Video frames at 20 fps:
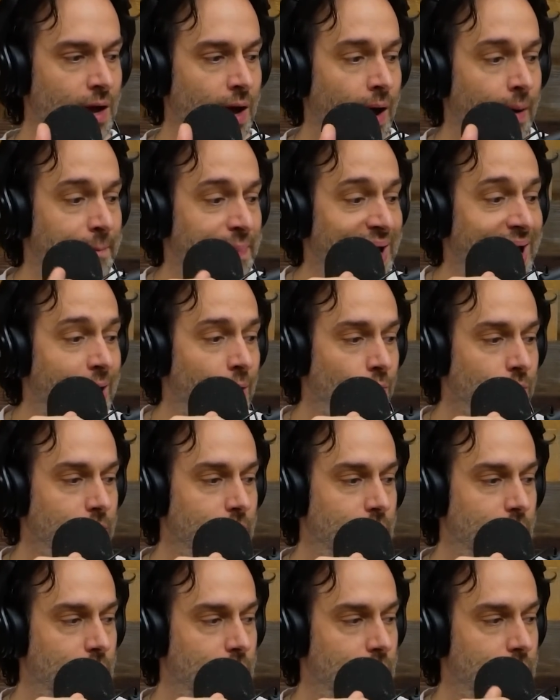about
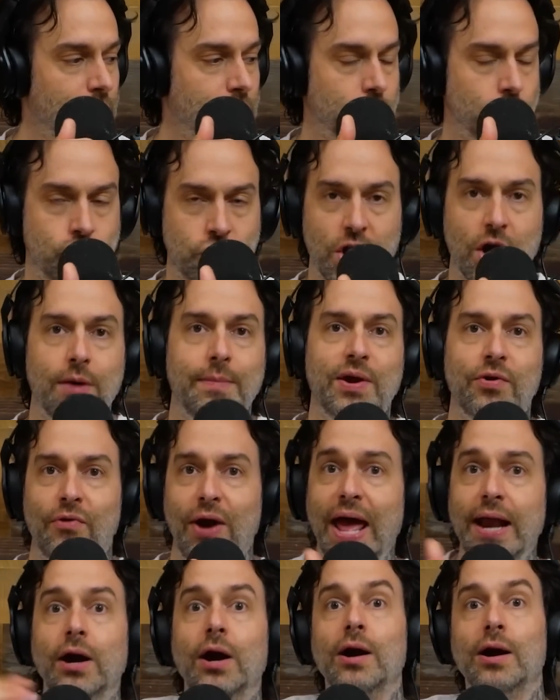Jeremy
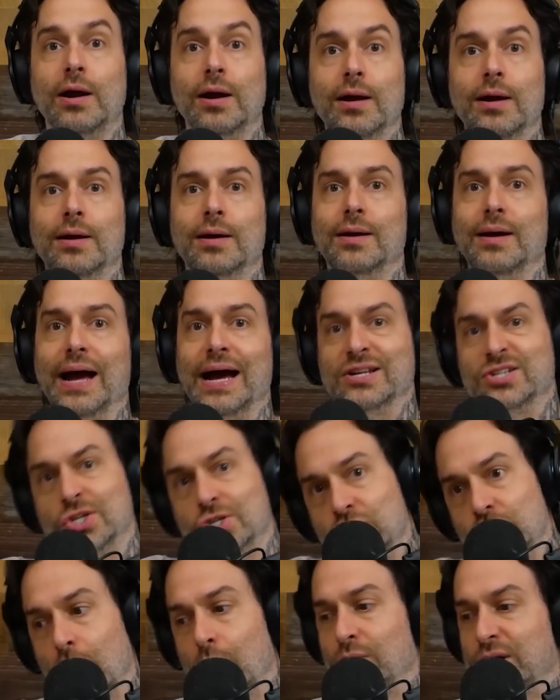Renner as a
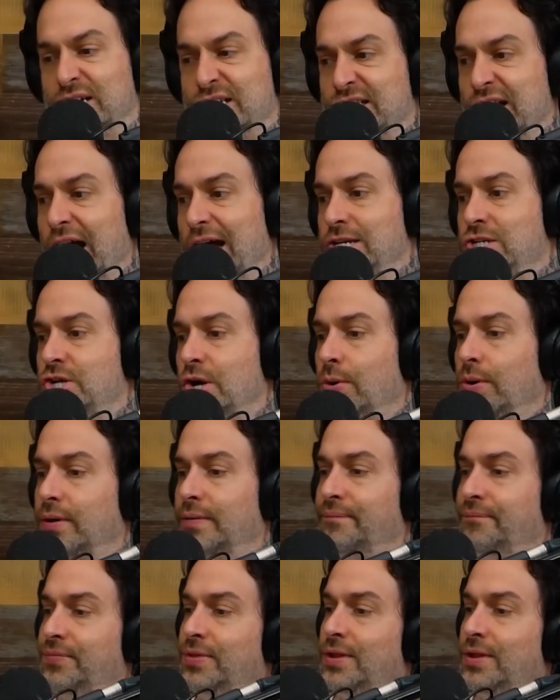joke, a side joke.